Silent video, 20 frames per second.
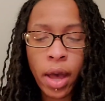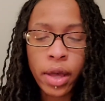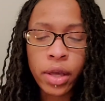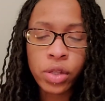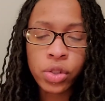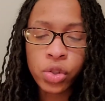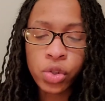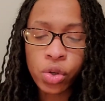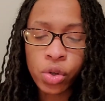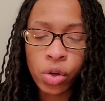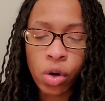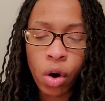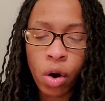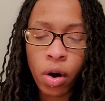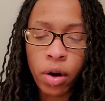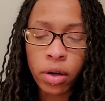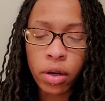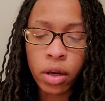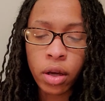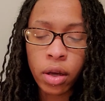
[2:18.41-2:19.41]
is your
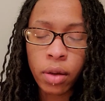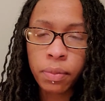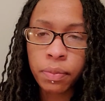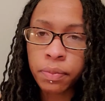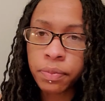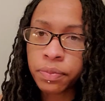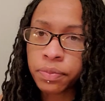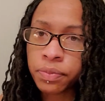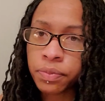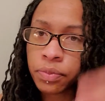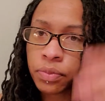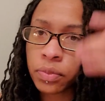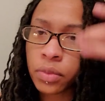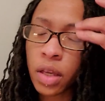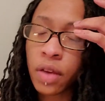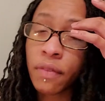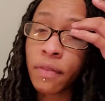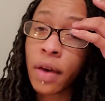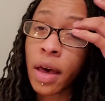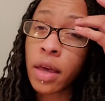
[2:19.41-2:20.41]
guard up?
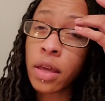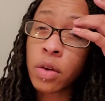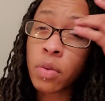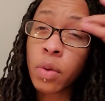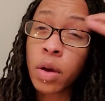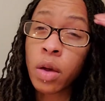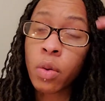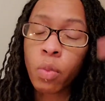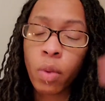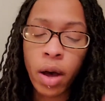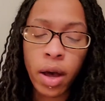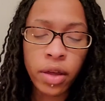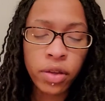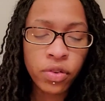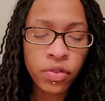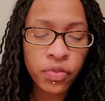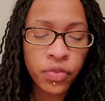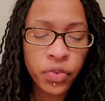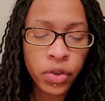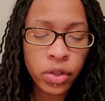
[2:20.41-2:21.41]
Evaluate why
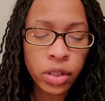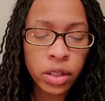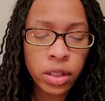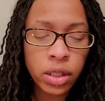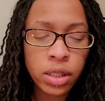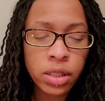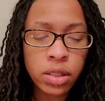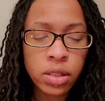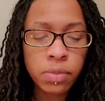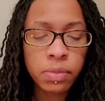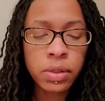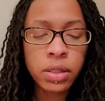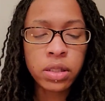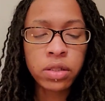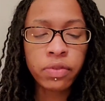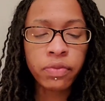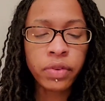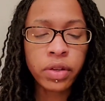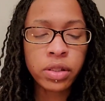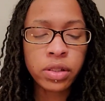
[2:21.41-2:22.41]
you feel the need to be
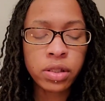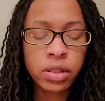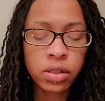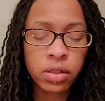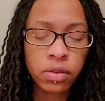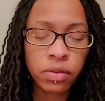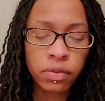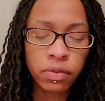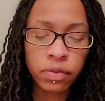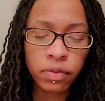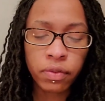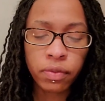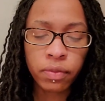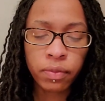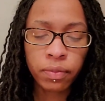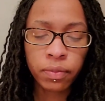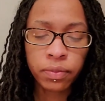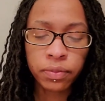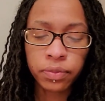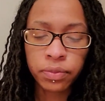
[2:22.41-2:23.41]
defensive.
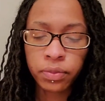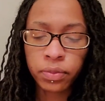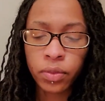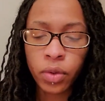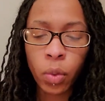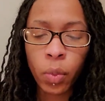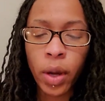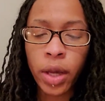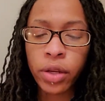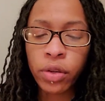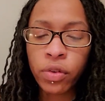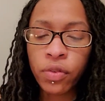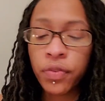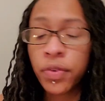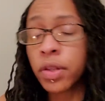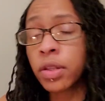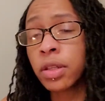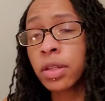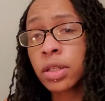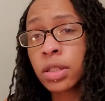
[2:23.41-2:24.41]
Why do you
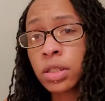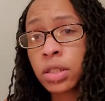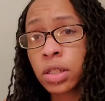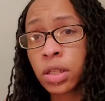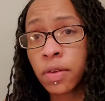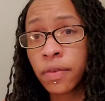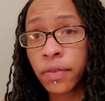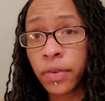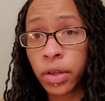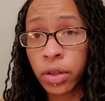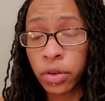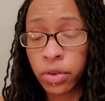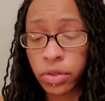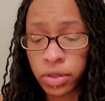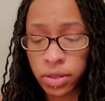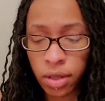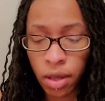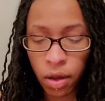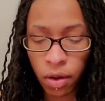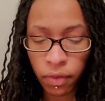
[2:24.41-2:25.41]
feel the need to defend
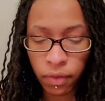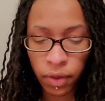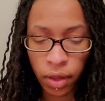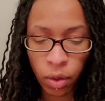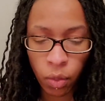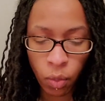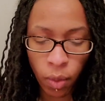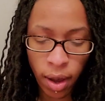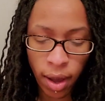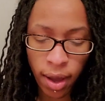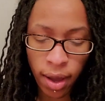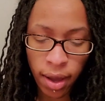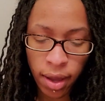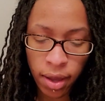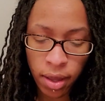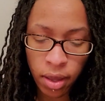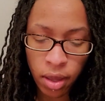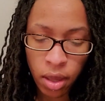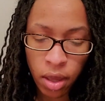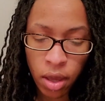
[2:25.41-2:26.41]
yourself? Like,
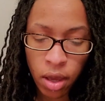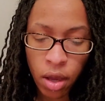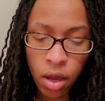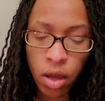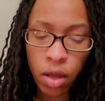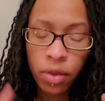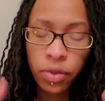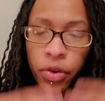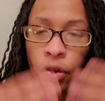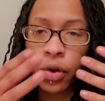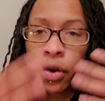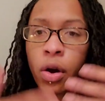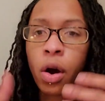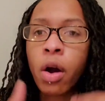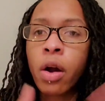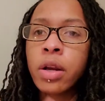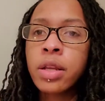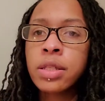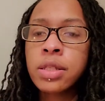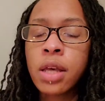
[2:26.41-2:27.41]
why? Your
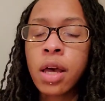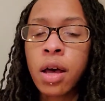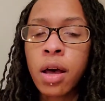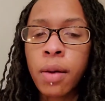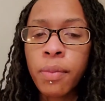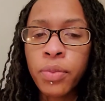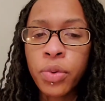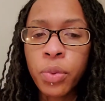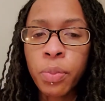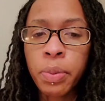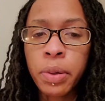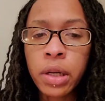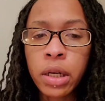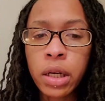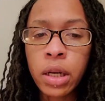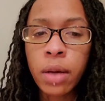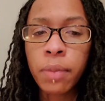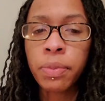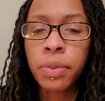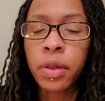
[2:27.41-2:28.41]
guard is up. You put
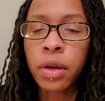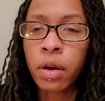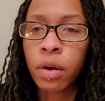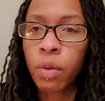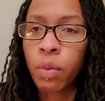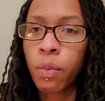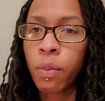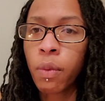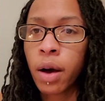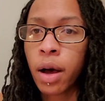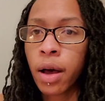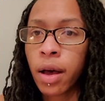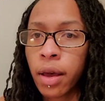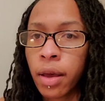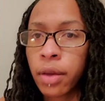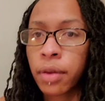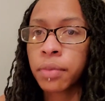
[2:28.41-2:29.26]
it up there. Why?